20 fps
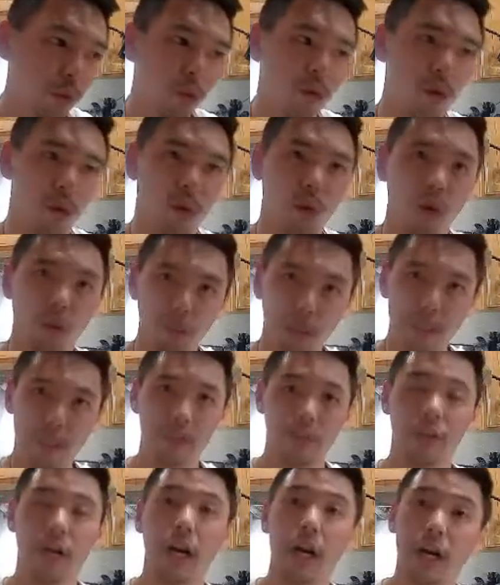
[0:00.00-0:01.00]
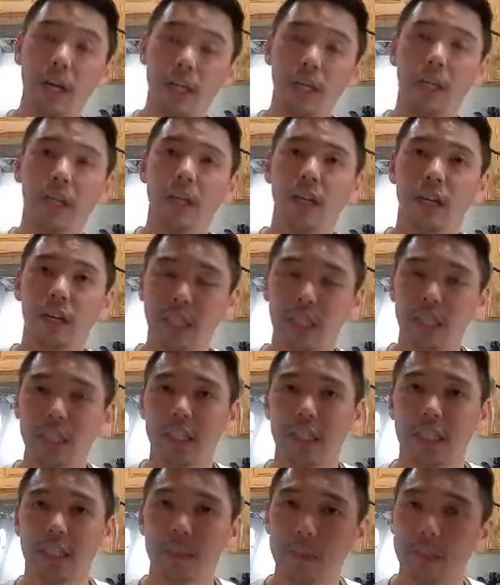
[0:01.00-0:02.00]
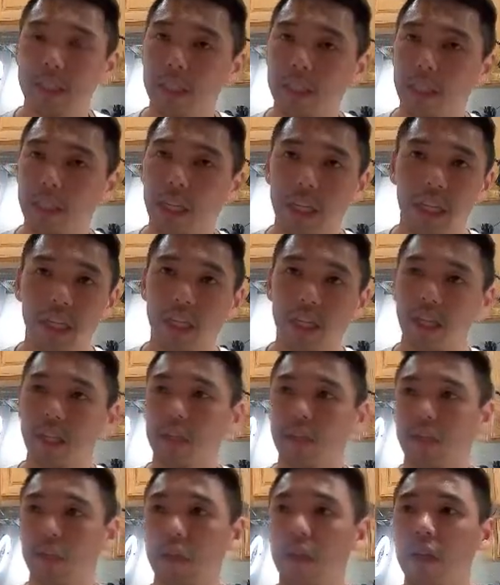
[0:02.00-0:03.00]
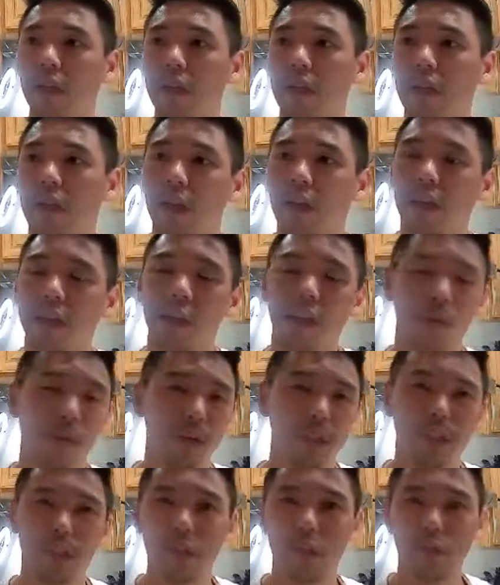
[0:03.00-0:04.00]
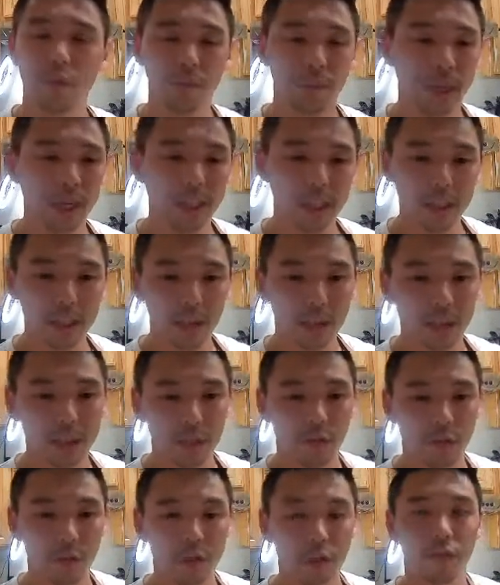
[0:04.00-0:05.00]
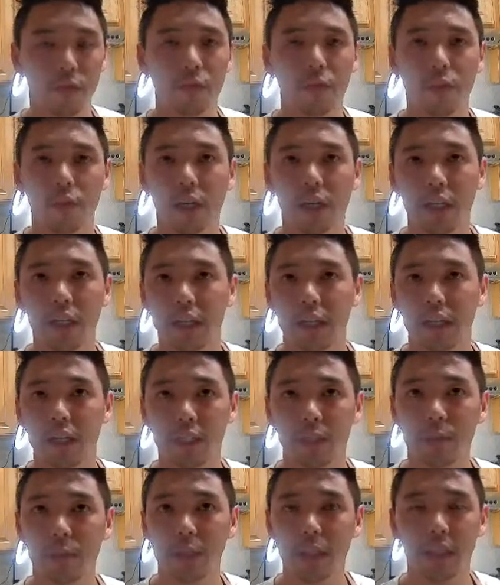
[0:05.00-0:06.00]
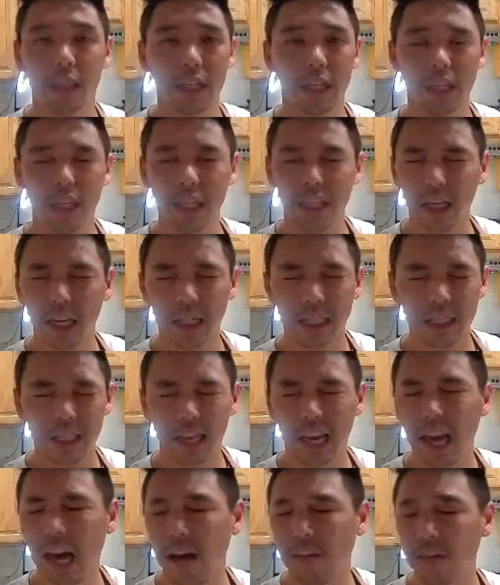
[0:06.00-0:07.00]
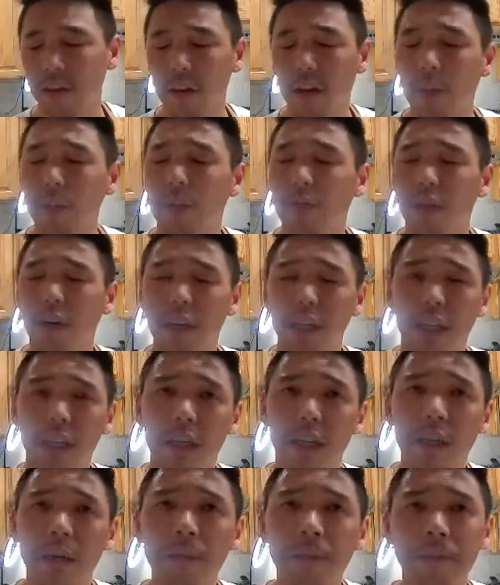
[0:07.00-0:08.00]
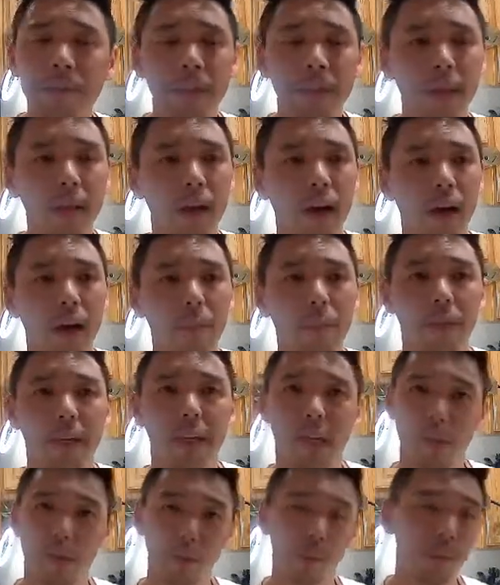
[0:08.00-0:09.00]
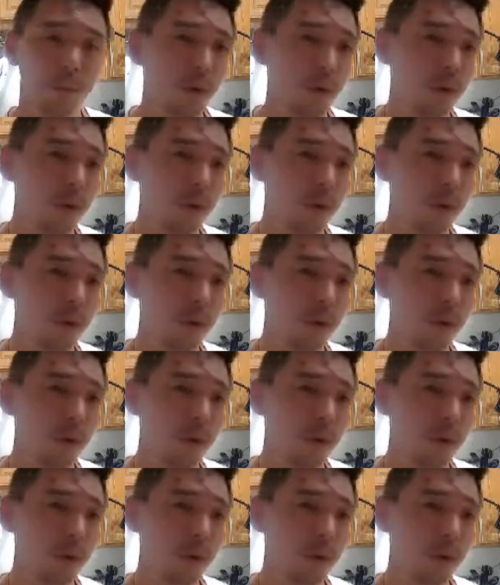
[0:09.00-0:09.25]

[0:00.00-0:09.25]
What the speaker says: a whole bunch of the honey in honey sesame chicken. I think I took the original Panda Express version for the honey sesame chicken. I think it has like half a cup of honey in it. And I removed